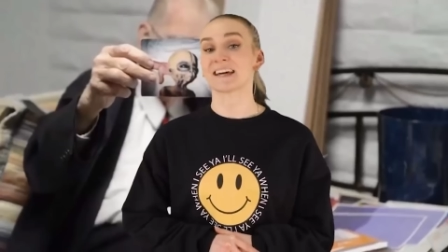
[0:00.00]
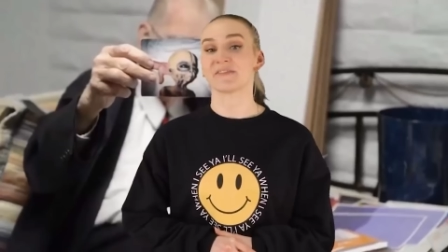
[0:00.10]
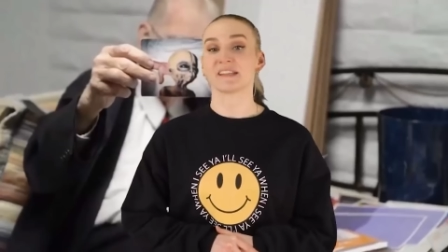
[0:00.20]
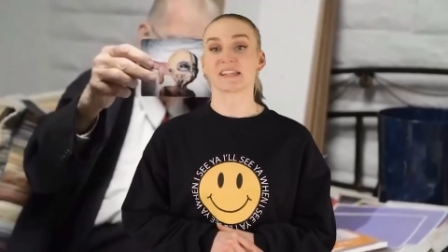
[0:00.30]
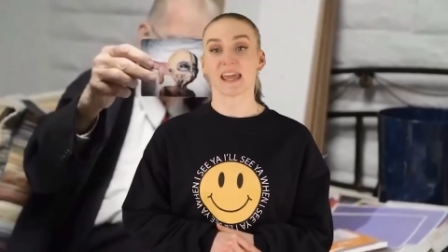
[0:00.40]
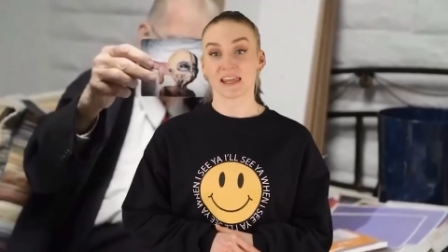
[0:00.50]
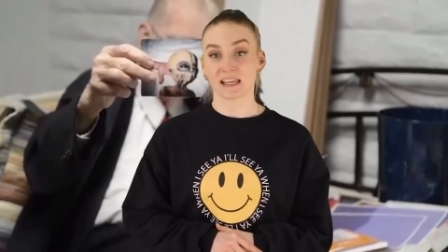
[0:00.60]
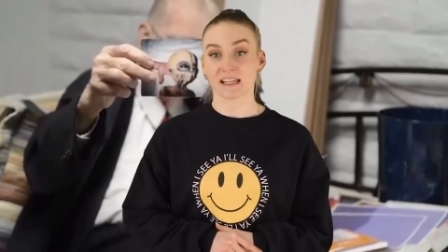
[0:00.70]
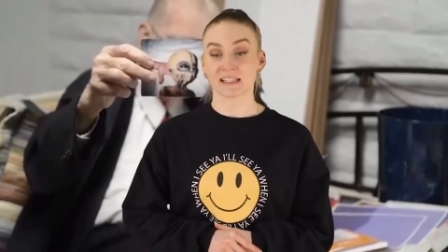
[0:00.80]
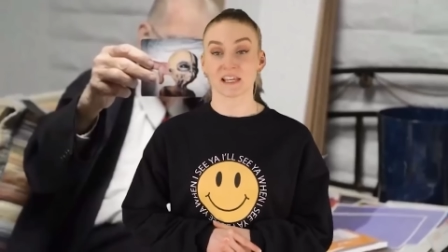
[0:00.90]
of these
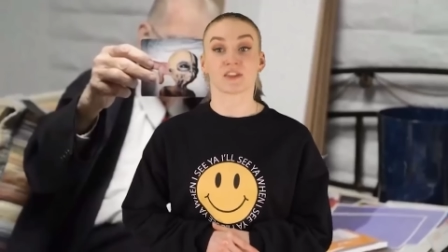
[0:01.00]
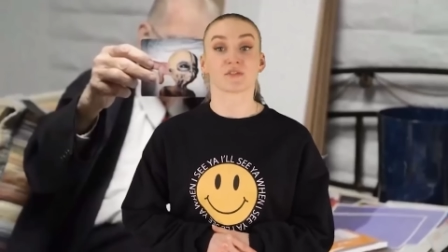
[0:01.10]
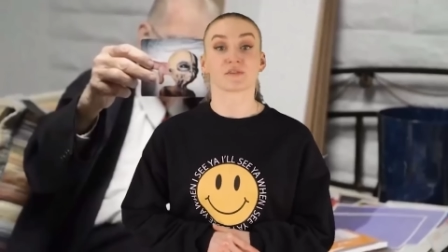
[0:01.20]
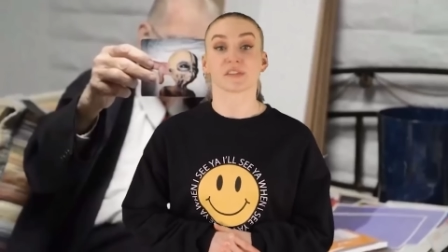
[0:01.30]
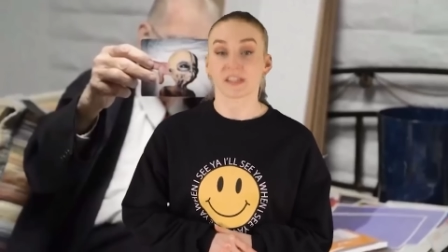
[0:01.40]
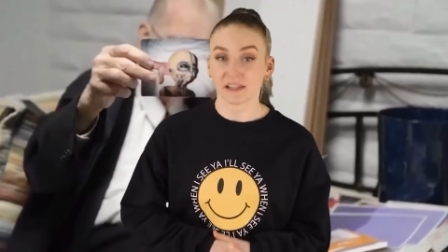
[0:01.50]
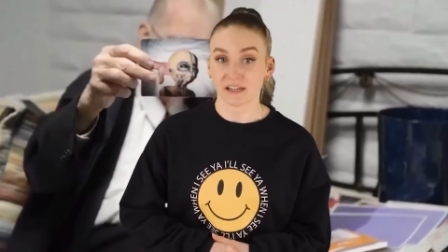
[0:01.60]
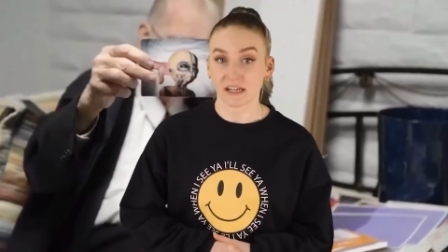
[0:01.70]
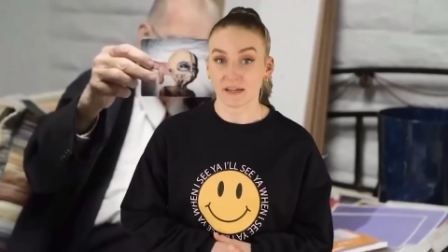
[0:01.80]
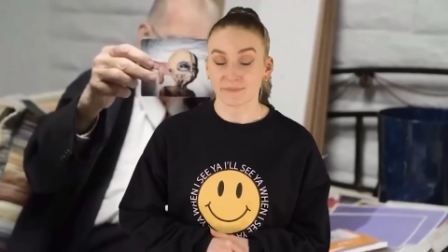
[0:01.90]
aliens in their
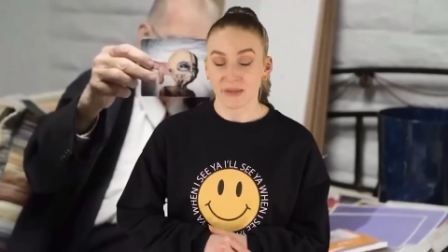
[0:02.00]
facility.